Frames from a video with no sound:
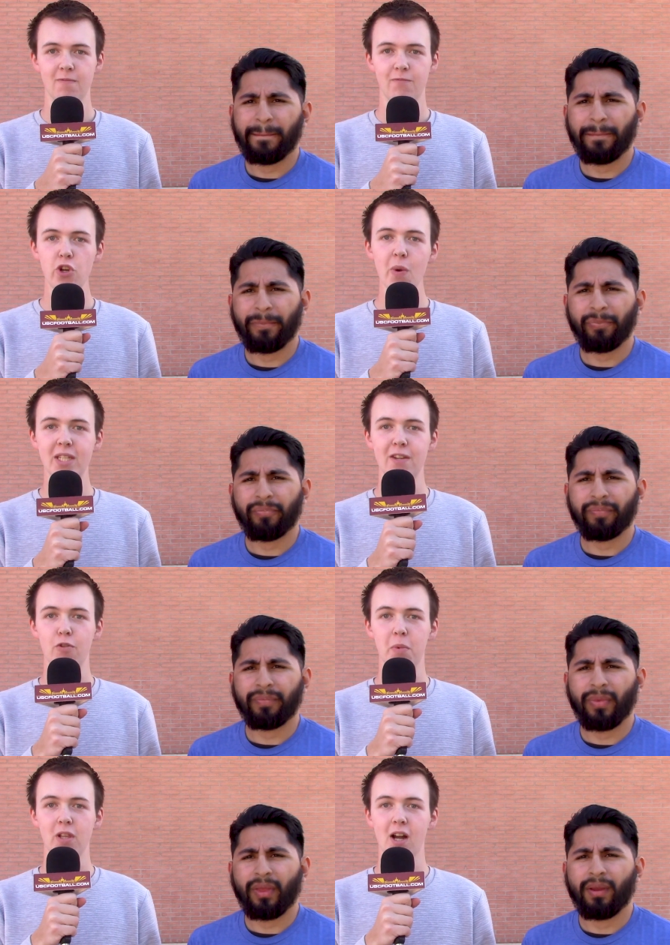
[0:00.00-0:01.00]
Speaker 1: For
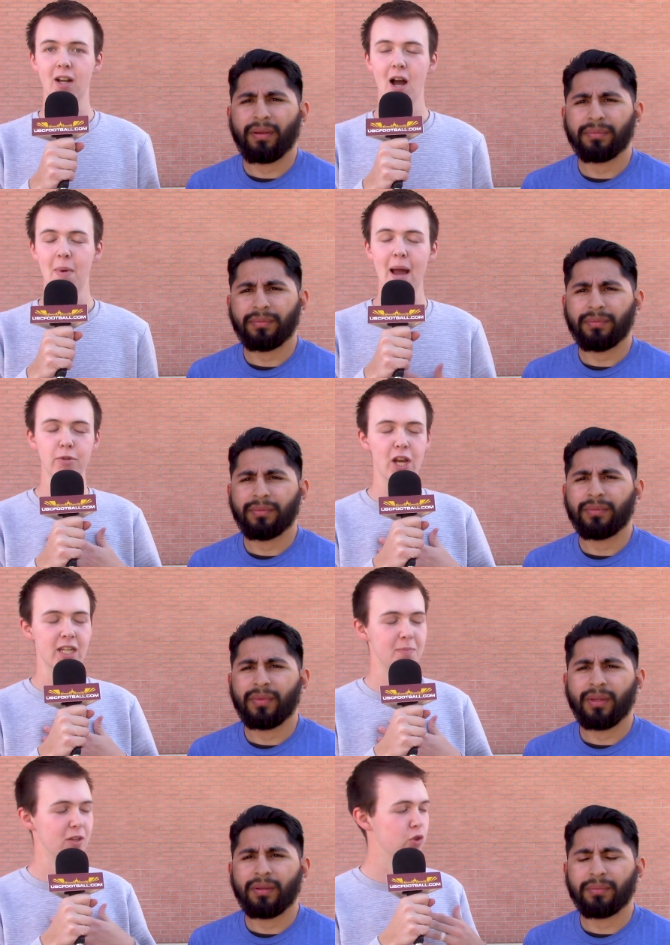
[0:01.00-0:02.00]
USCFootball.com, I'm
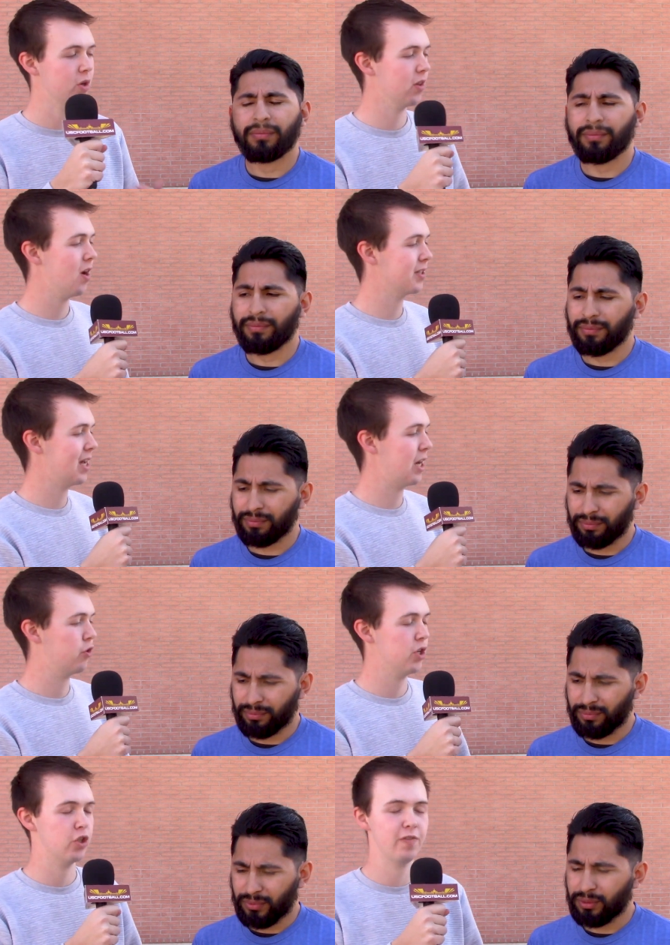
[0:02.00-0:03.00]
Jack Smith, joined alongside
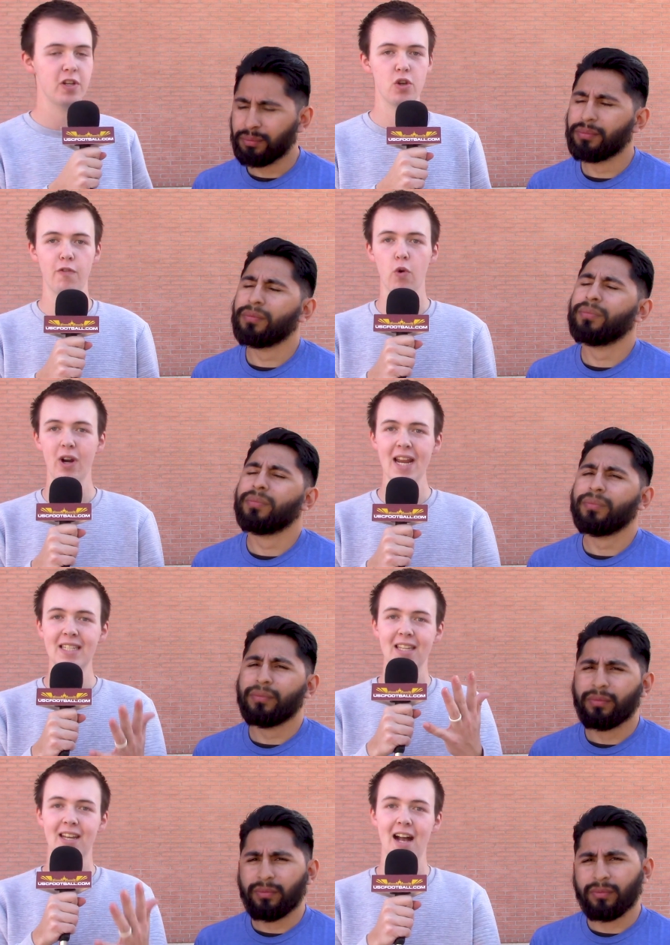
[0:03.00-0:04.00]
Chris Trevino for
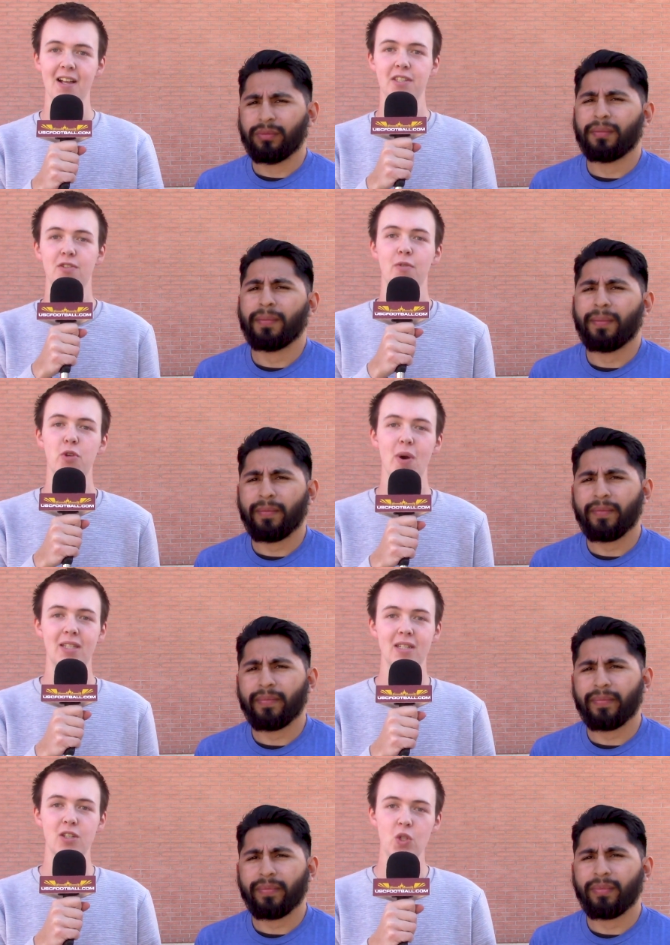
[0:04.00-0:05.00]
instant analysis from
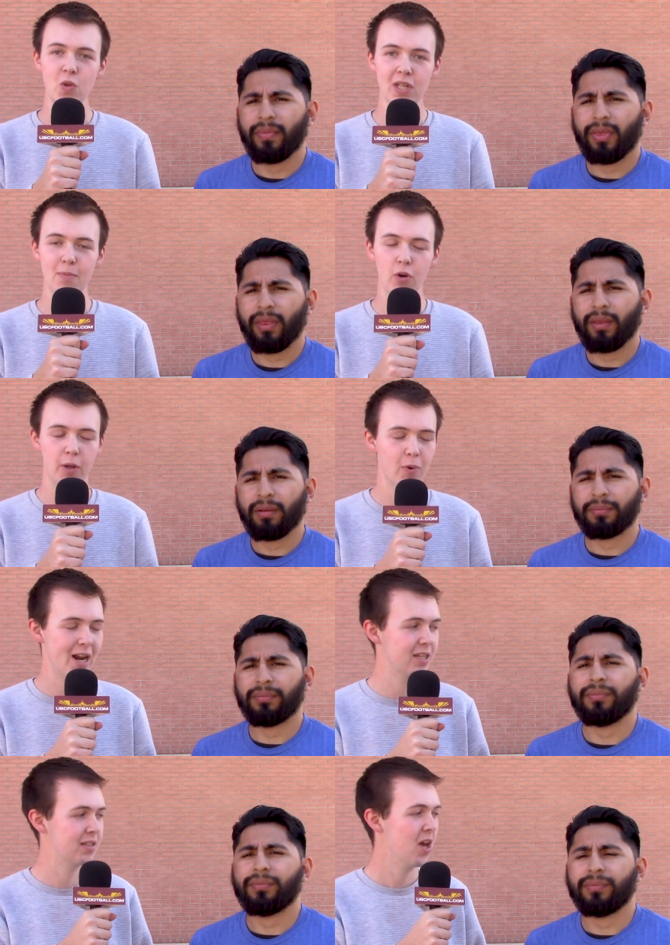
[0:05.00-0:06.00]
USC's Tuesday morning
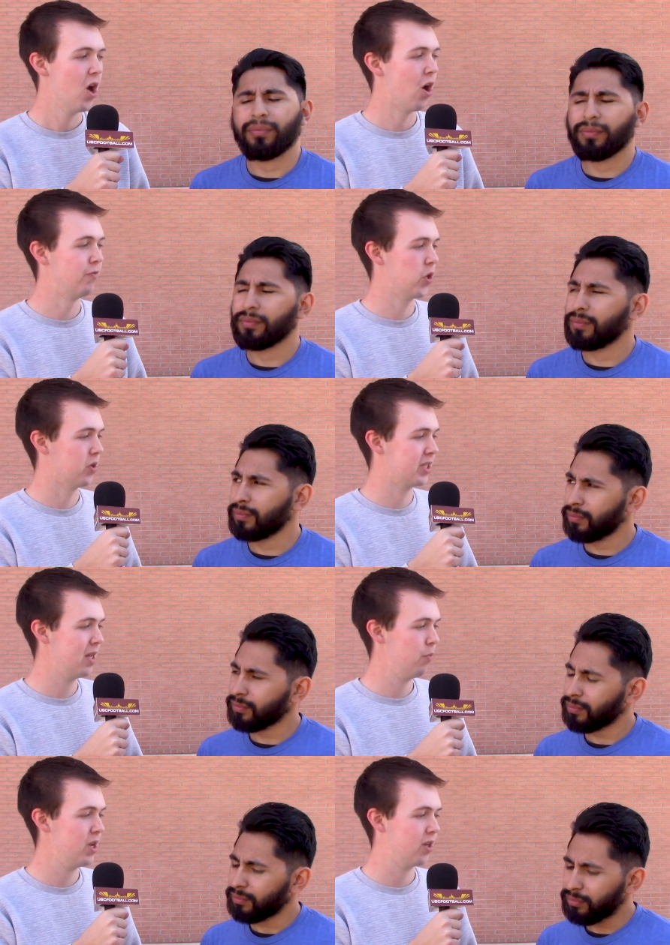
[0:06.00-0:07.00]
practice of Notre
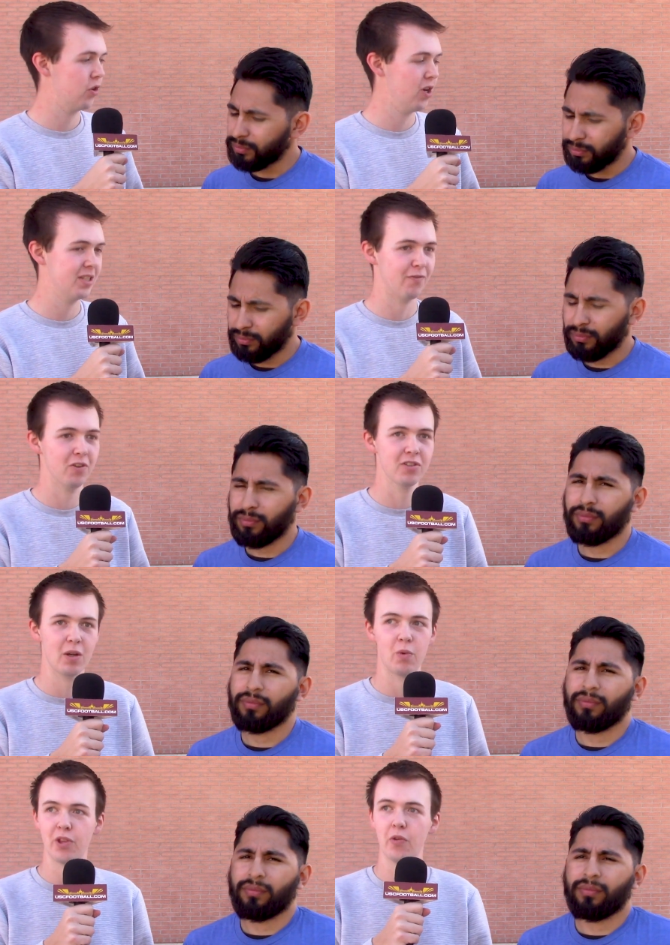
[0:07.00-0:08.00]
Dame week. Chris, it feels
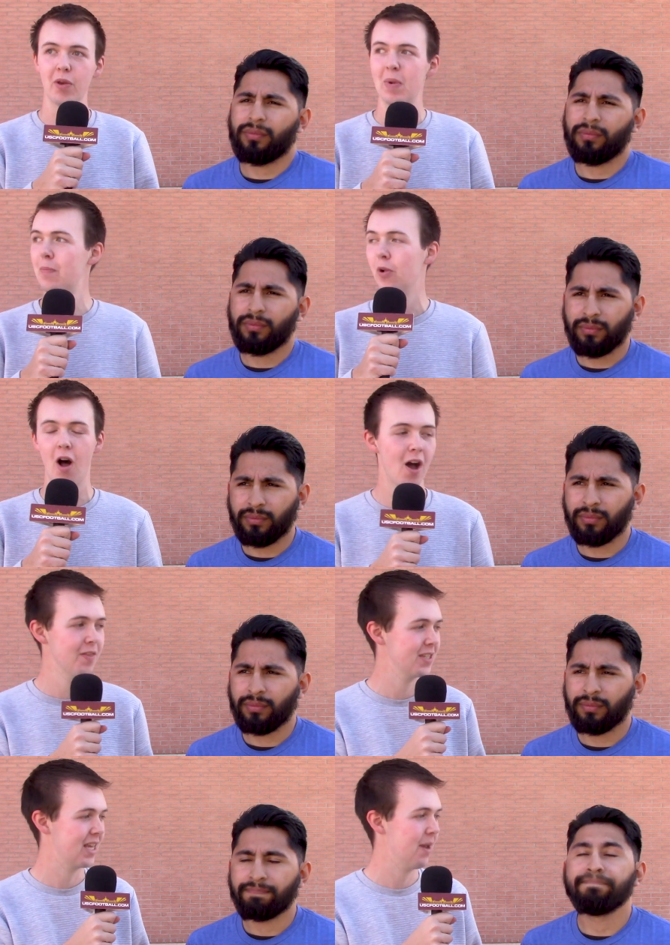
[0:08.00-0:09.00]
like we're the only people
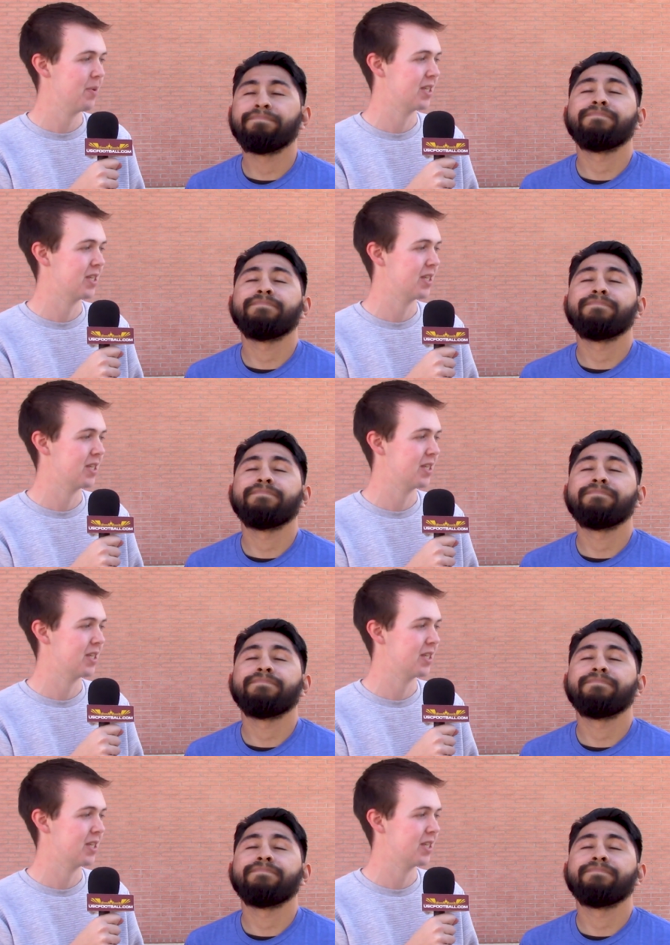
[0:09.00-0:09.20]
on this campus.